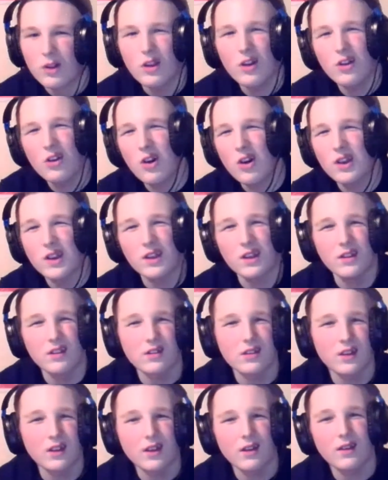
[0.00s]
not cockiness.
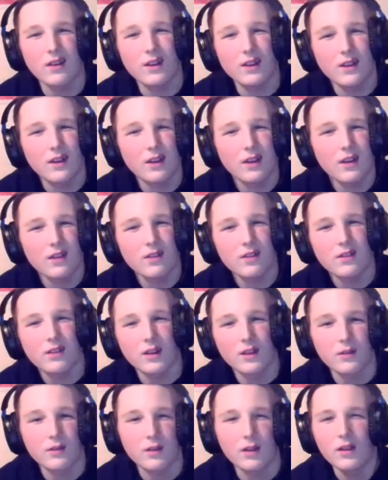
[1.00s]
Like I guess it's
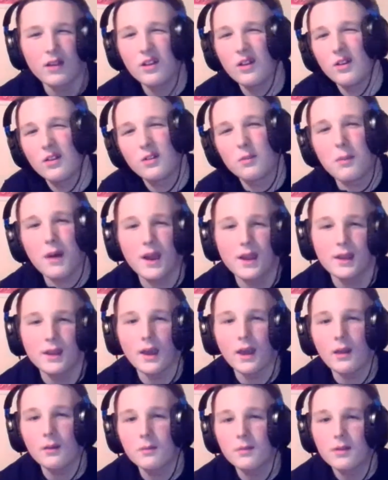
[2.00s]
like yeah, it's mind
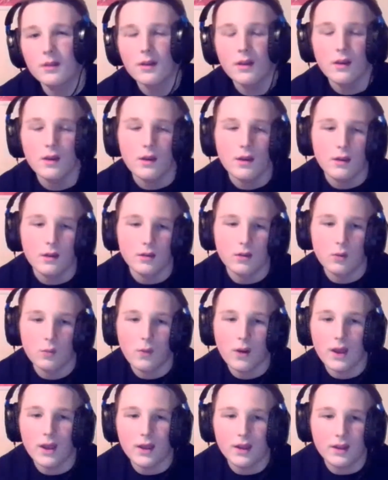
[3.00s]
games. The
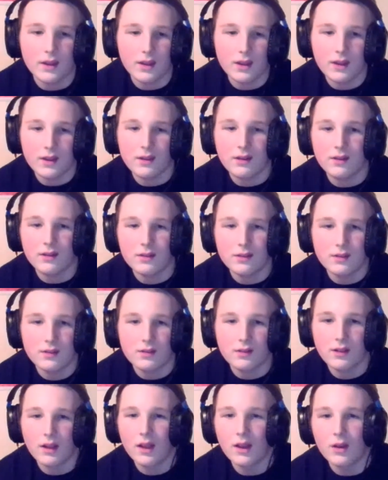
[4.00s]
way he's
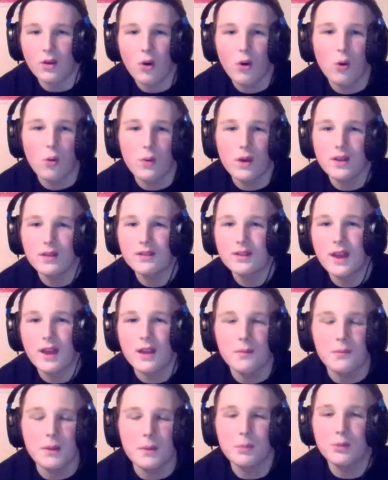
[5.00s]
like always
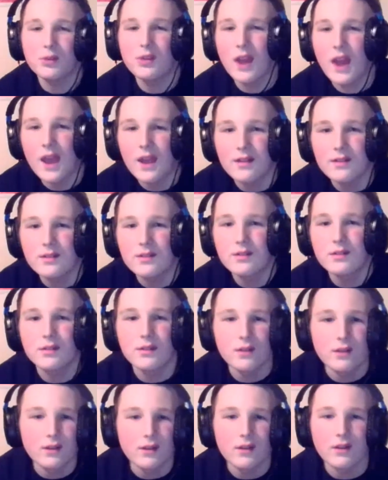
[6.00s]
getting people's heads
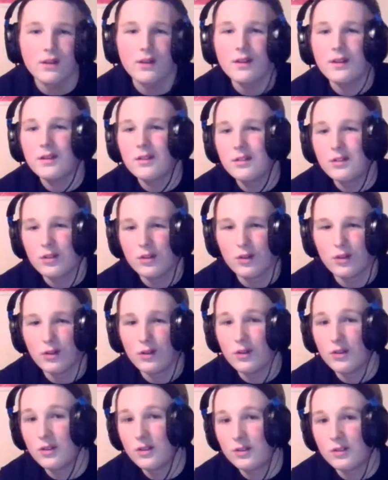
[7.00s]

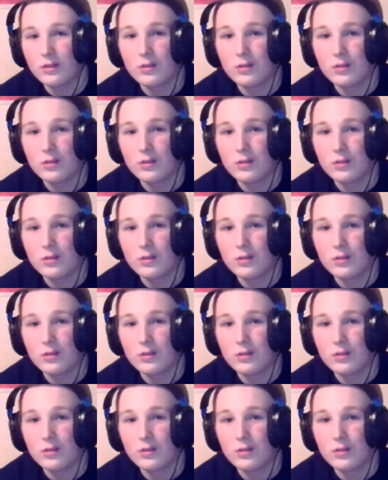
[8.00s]
to